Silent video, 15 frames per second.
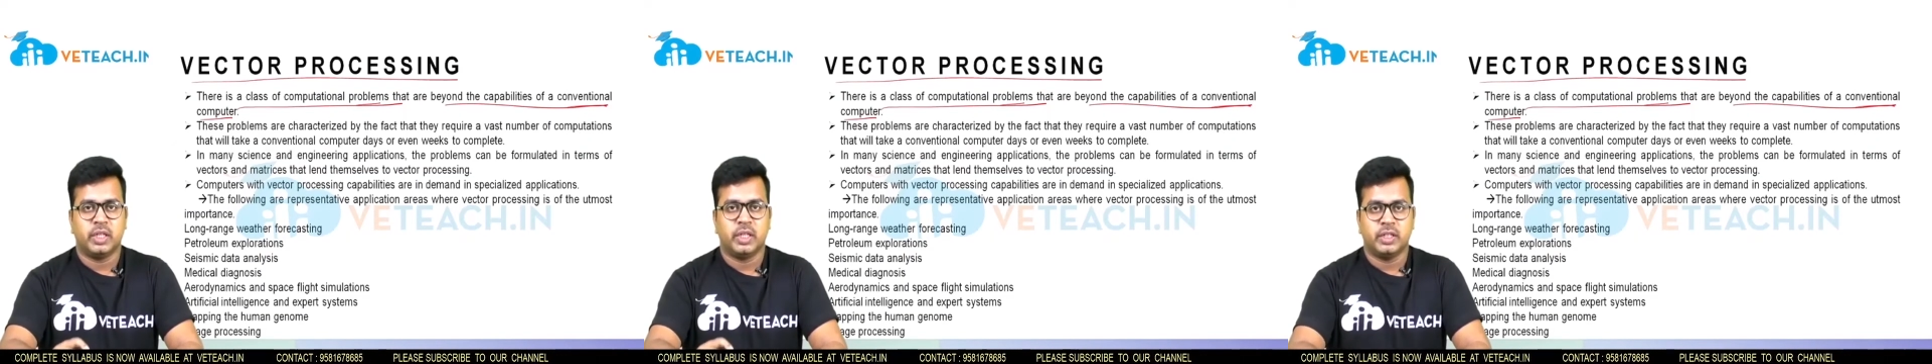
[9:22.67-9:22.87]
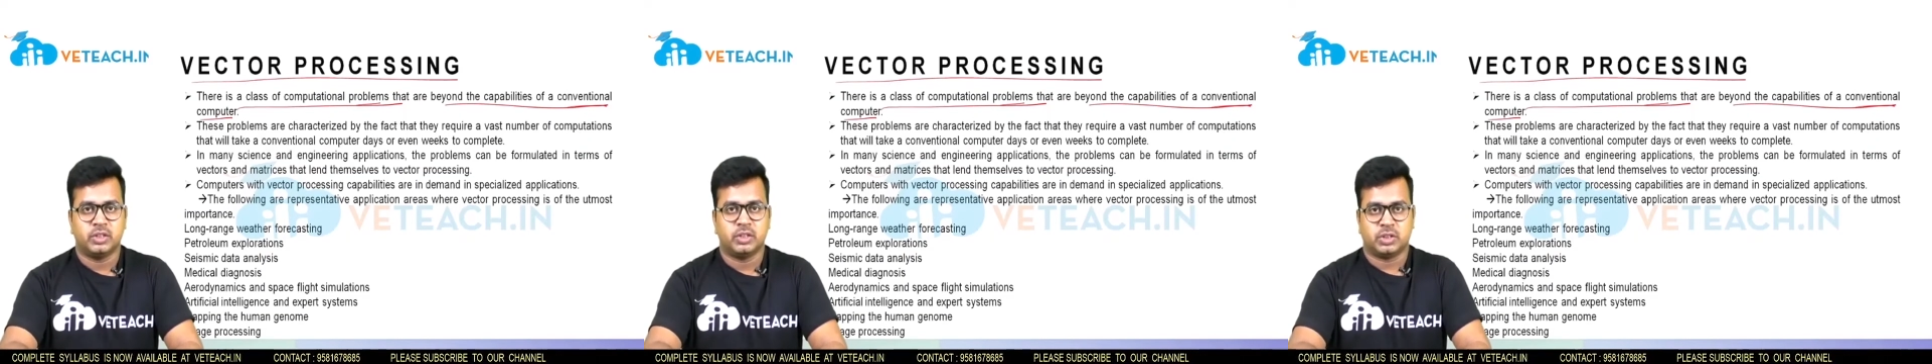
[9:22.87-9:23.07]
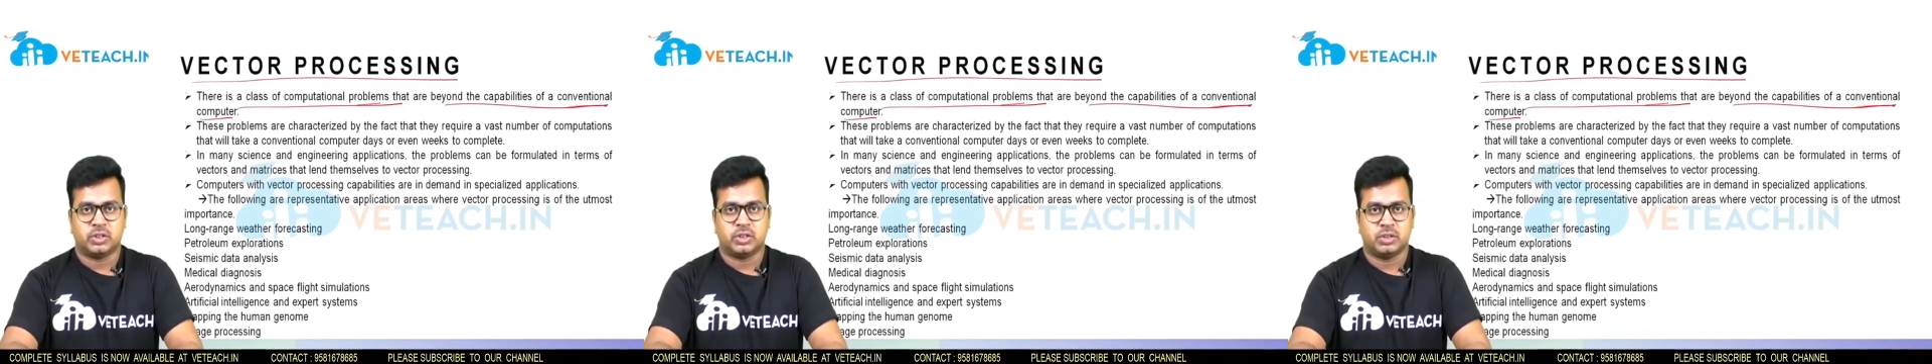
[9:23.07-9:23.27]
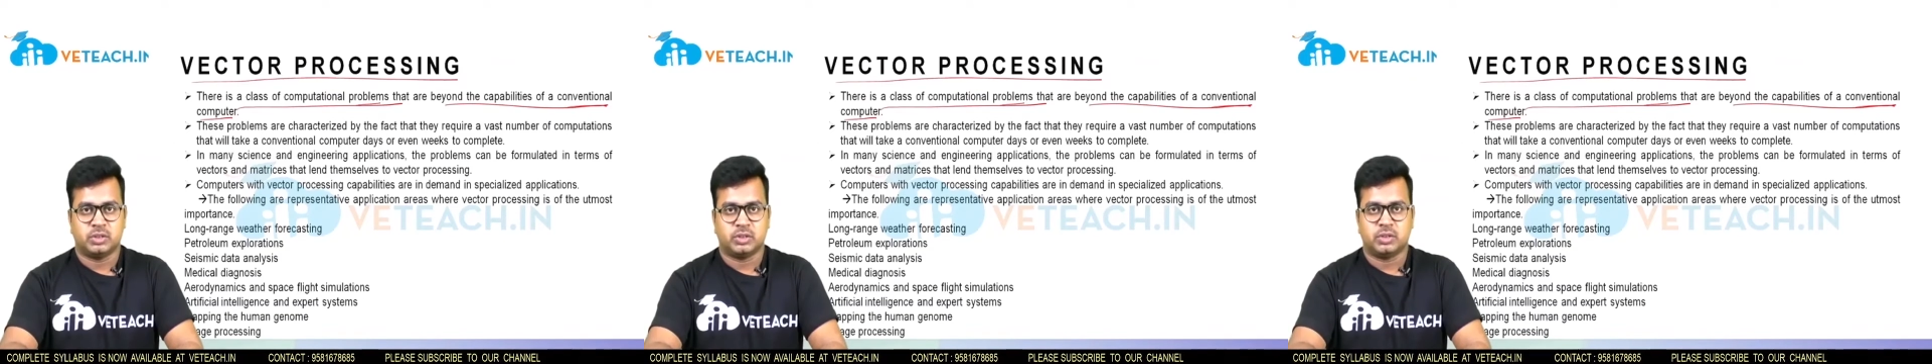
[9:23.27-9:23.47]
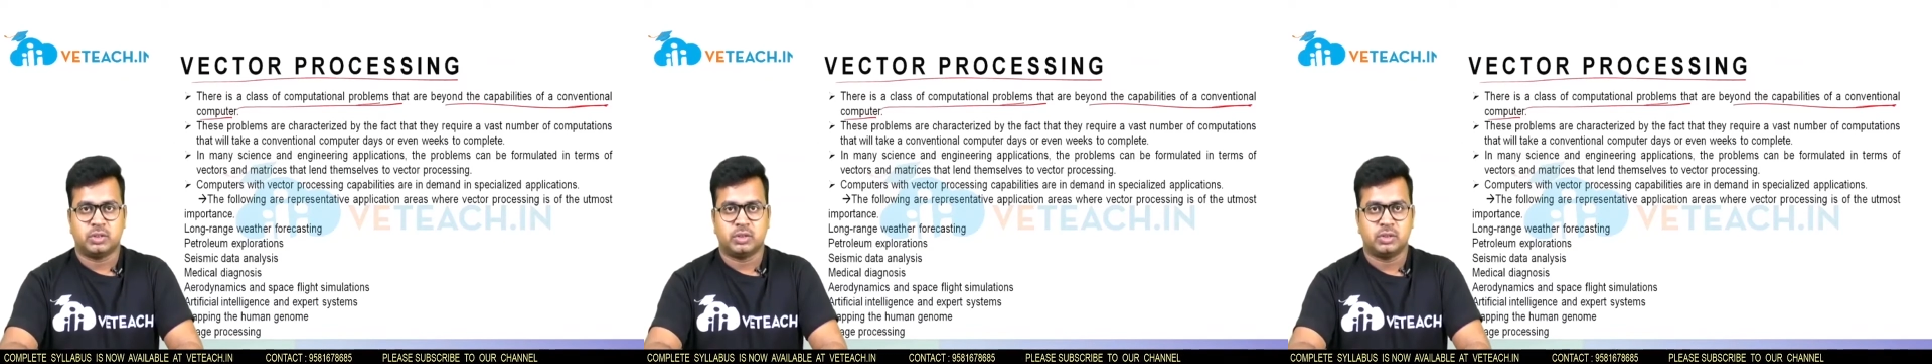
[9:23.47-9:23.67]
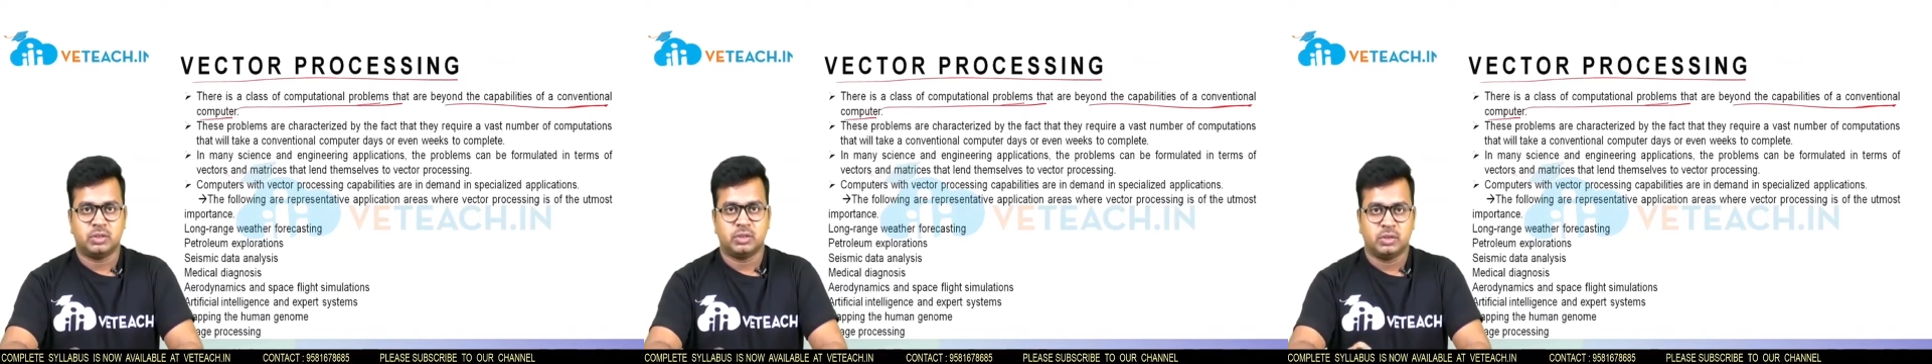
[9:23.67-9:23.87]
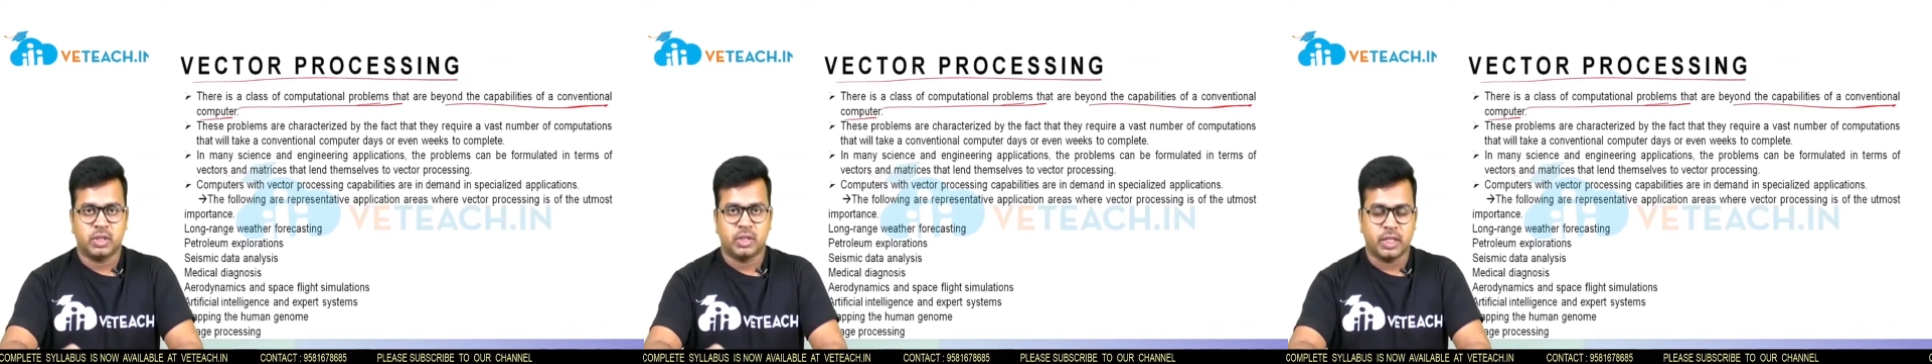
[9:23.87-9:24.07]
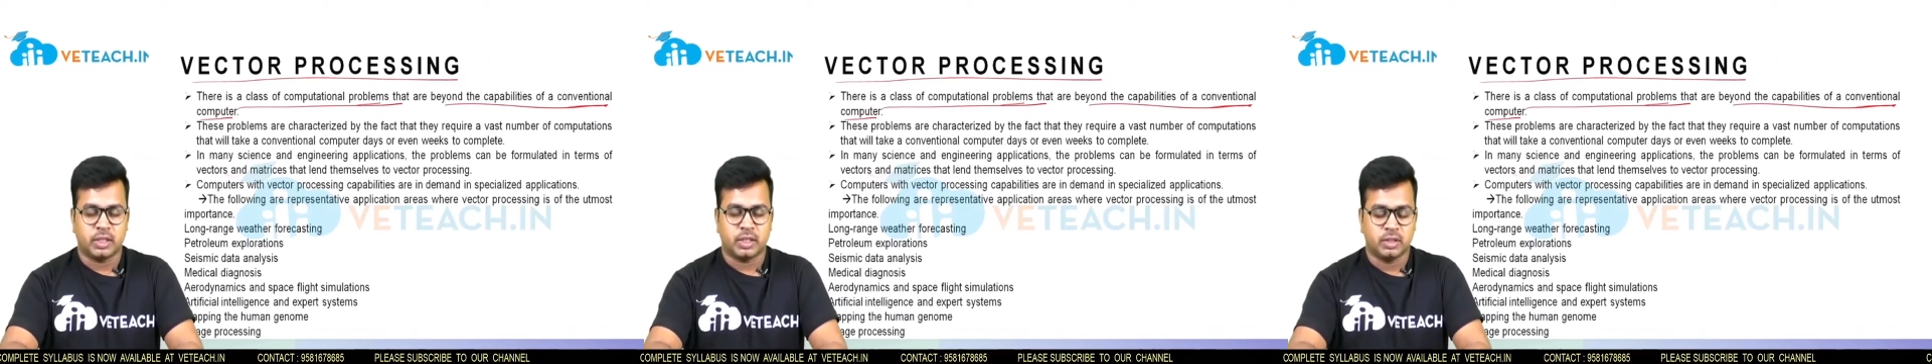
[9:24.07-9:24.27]
instructions,
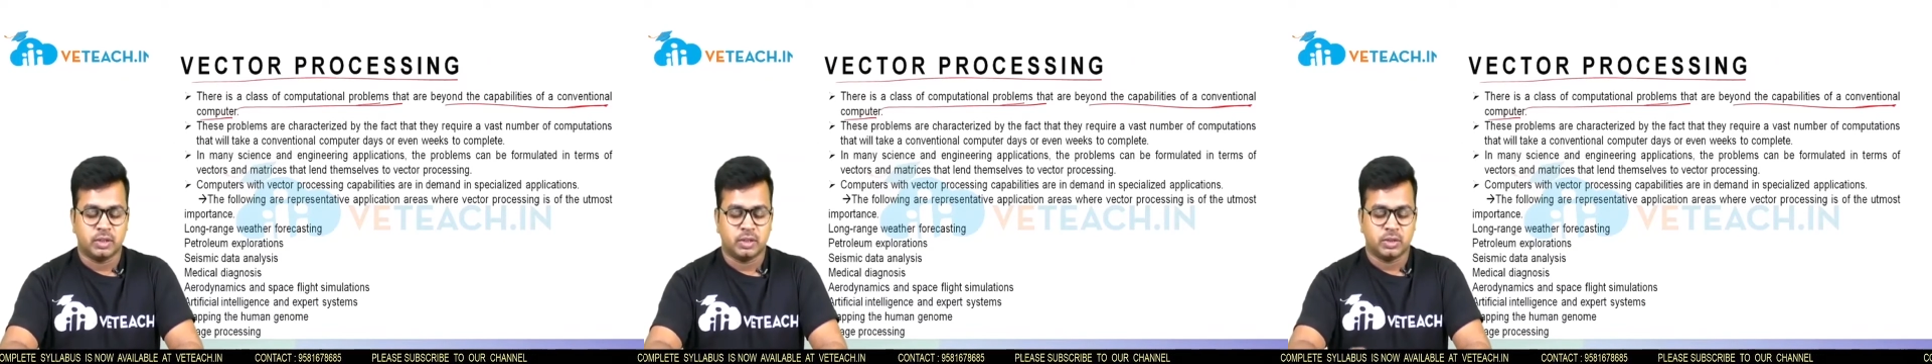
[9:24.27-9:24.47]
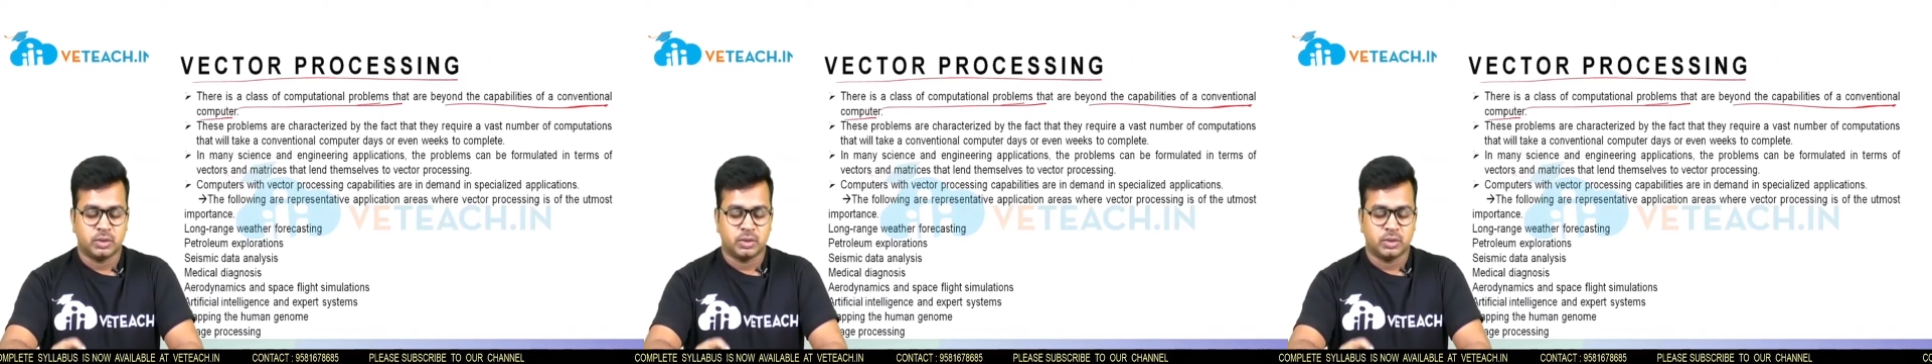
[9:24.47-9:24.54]
right?